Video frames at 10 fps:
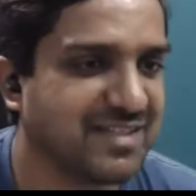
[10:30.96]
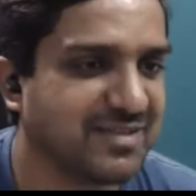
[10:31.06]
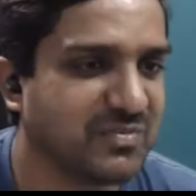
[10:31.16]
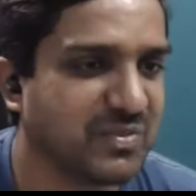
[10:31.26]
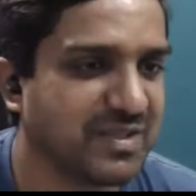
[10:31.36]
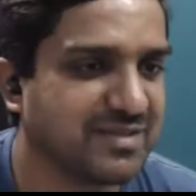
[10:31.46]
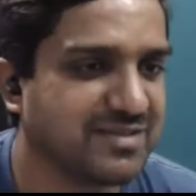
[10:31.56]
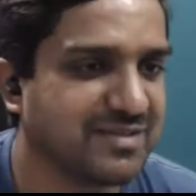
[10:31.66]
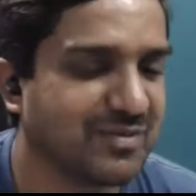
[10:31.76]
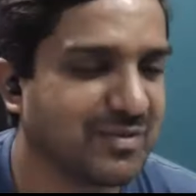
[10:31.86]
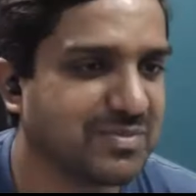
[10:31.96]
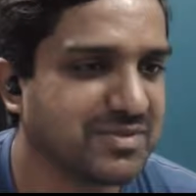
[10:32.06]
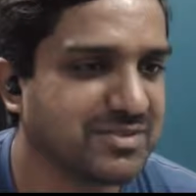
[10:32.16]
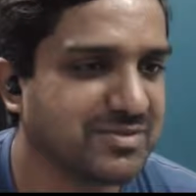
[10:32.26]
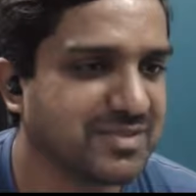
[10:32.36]
have one
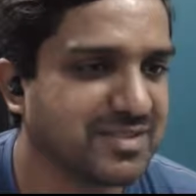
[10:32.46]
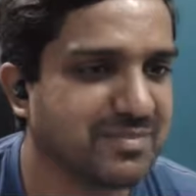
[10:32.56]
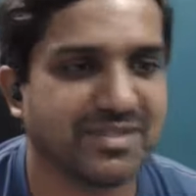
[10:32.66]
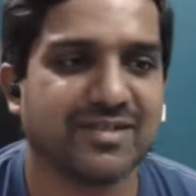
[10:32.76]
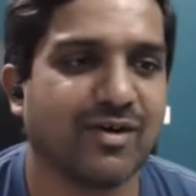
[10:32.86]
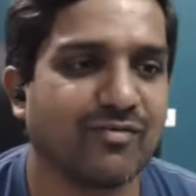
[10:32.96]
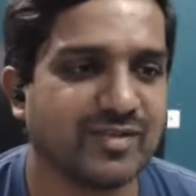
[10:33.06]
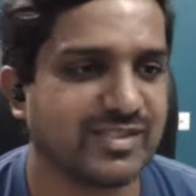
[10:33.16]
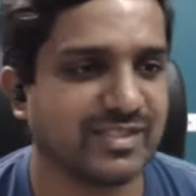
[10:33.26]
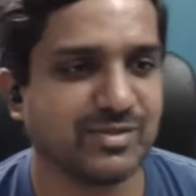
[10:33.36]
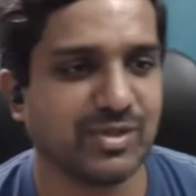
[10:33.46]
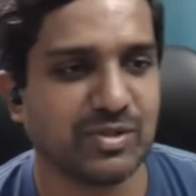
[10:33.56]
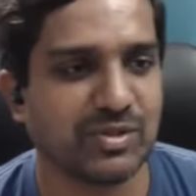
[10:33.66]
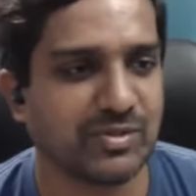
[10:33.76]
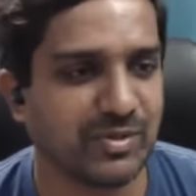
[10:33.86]
opportunity, but obviously you are
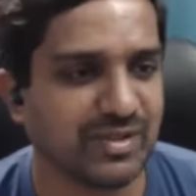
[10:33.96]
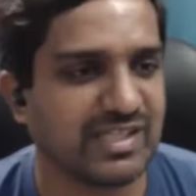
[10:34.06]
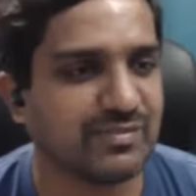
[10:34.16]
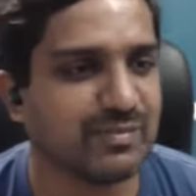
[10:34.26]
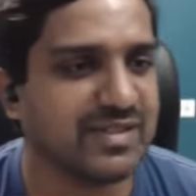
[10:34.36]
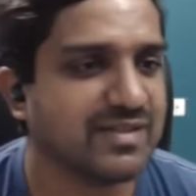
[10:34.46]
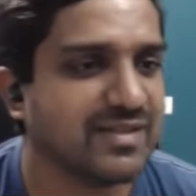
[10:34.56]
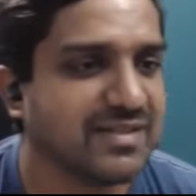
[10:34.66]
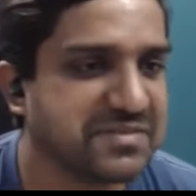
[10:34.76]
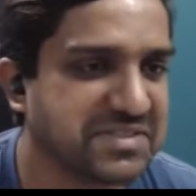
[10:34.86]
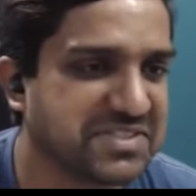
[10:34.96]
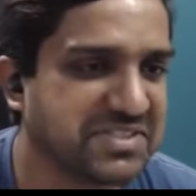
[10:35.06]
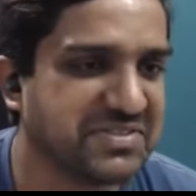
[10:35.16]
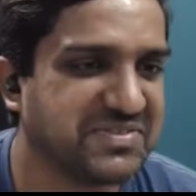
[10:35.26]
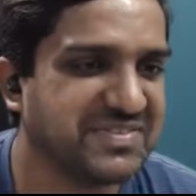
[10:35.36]
not gonna leave me
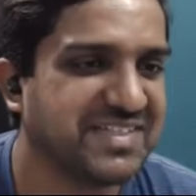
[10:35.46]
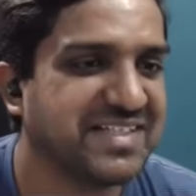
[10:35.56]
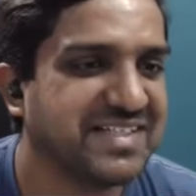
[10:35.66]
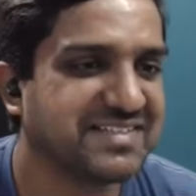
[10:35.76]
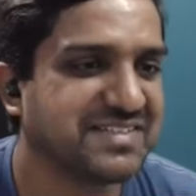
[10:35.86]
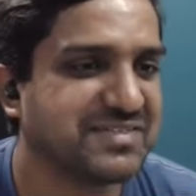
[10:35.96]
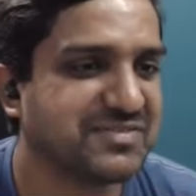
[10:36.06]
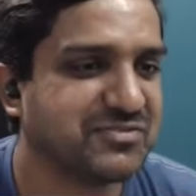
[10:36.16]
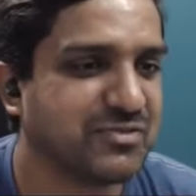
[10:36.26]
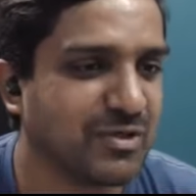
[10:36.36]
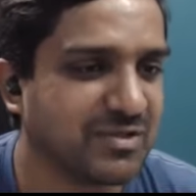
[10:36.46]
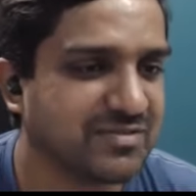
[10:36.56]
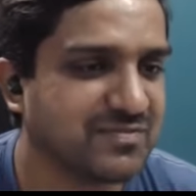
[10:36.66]
until 3, 4.